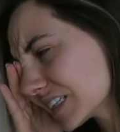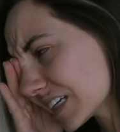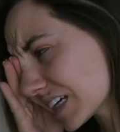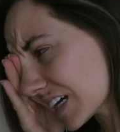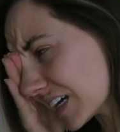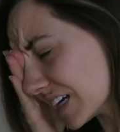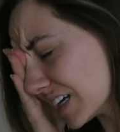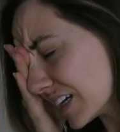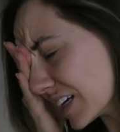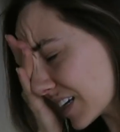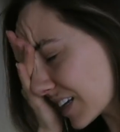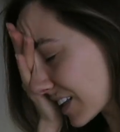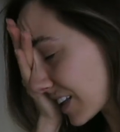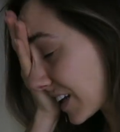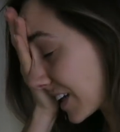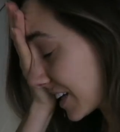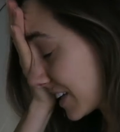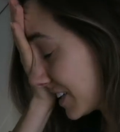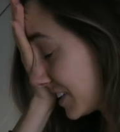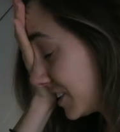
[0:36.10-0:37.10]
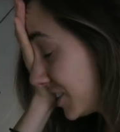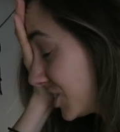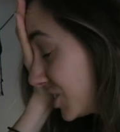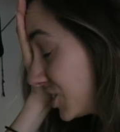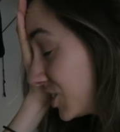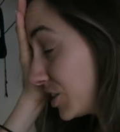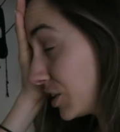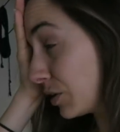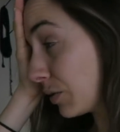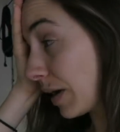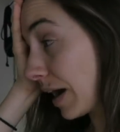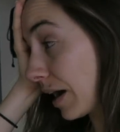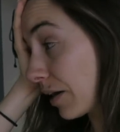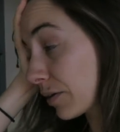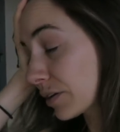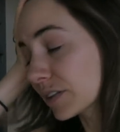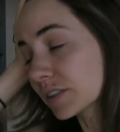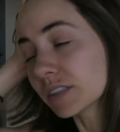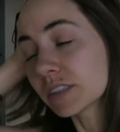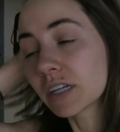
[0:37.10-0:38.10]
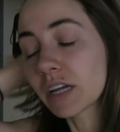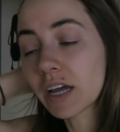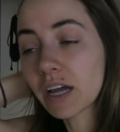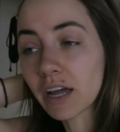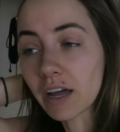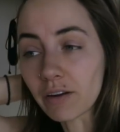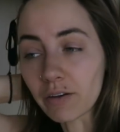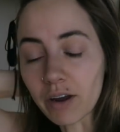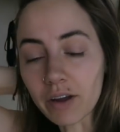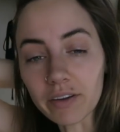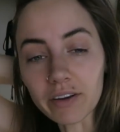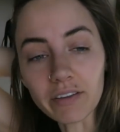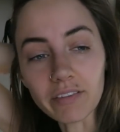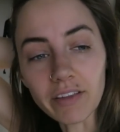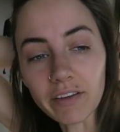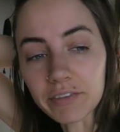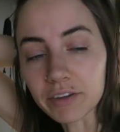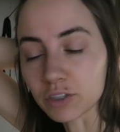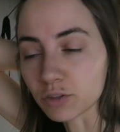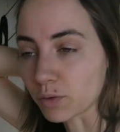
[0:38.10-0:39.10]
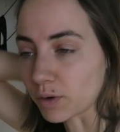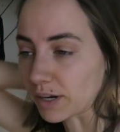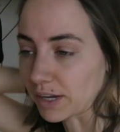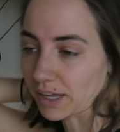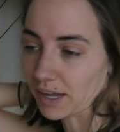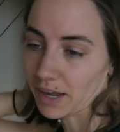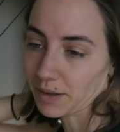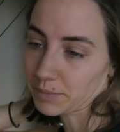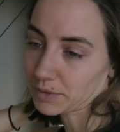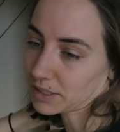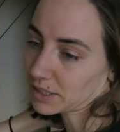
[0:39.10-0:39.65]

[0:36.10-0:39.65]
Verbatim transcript: gonna get in in like two hours around 11:20, i